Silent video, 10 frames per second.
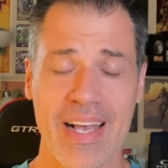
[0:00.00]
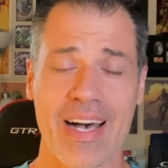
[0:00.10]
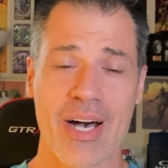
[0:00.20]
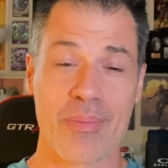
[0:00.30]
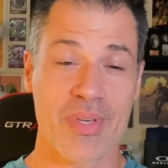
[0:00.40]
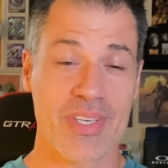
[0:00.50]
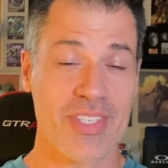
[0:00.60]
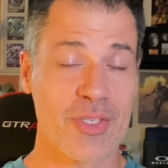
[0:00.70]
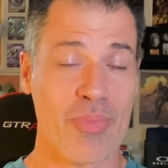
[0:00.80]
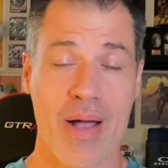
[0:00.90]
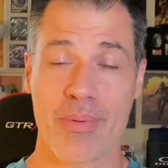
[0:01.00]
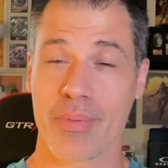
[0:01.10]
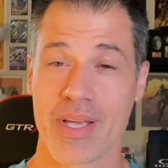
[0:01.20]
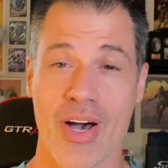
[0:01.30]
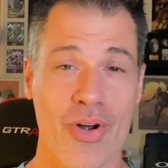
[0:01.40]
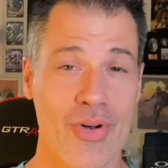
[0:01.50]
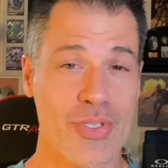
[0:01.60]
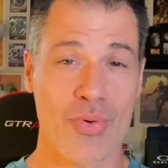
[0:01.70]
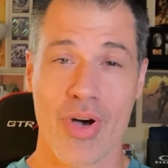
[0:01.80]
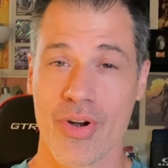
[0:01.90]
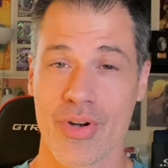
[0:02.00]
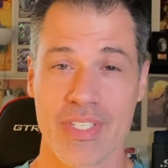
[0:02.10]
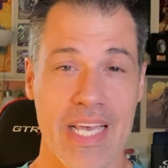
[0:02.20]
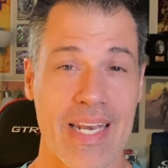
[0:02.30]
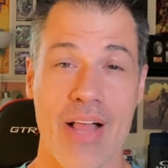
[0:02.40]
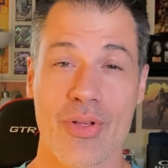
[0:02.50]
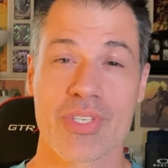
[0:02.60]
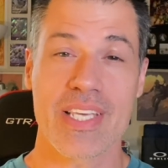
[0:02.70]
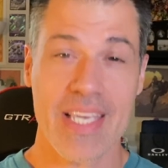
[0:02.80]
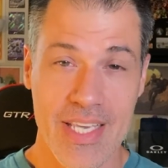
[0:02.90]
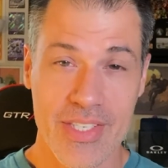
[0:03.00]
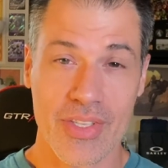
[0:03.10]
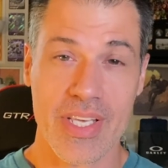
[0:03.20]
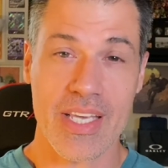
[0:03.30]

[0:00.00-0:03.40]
because it's probably $100 to $110 easily